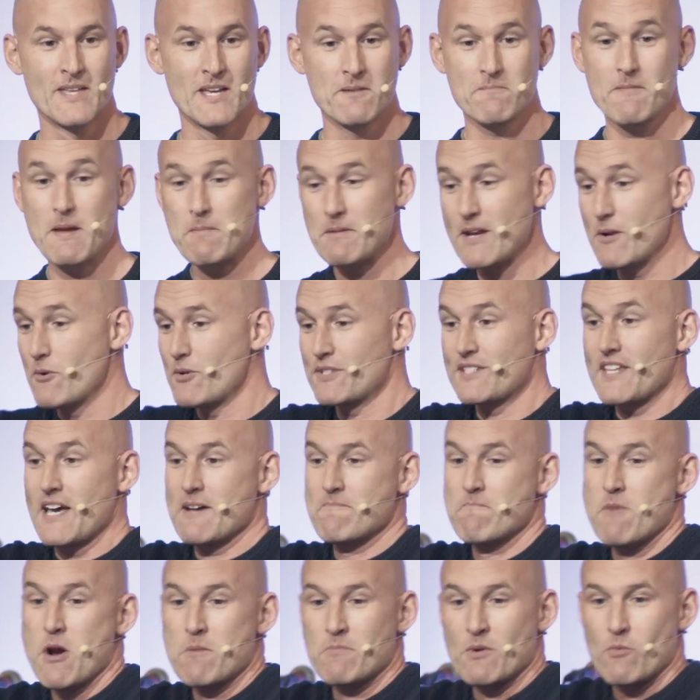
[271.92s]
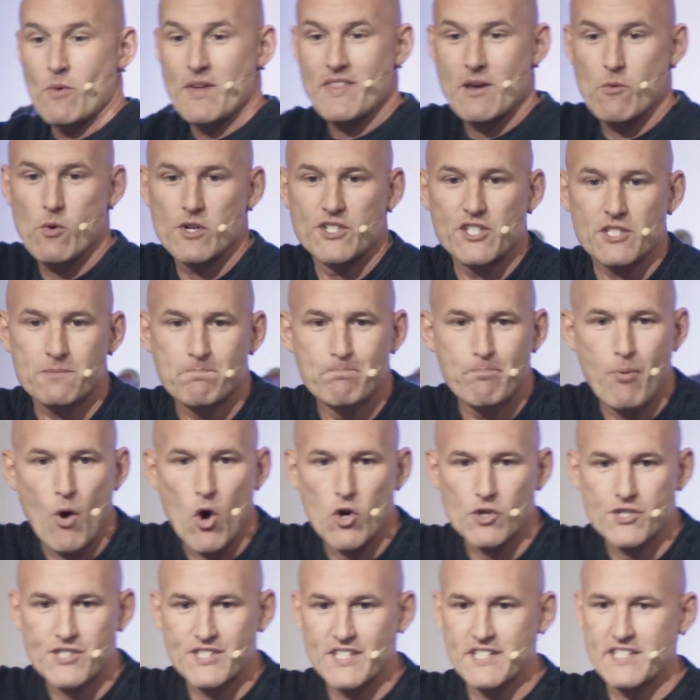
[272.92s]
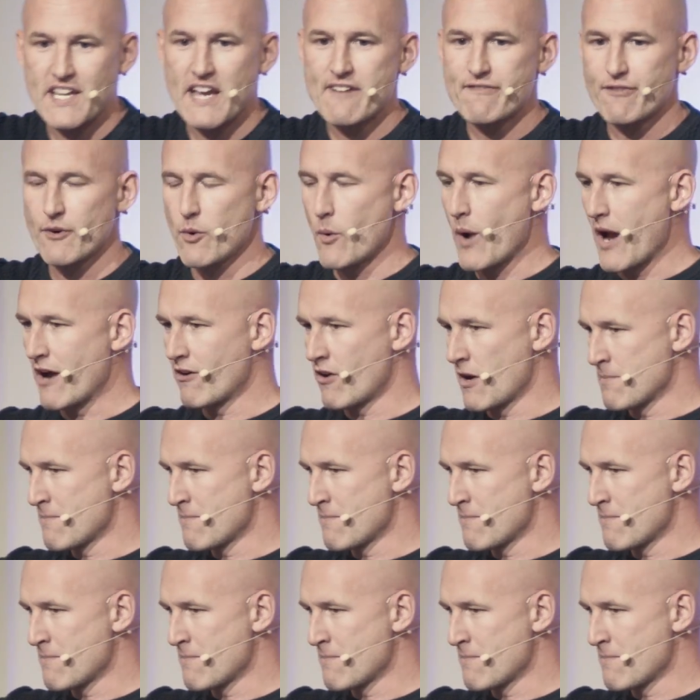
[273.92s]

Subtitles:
Maybe it was that moment where there were just boxes everywhere.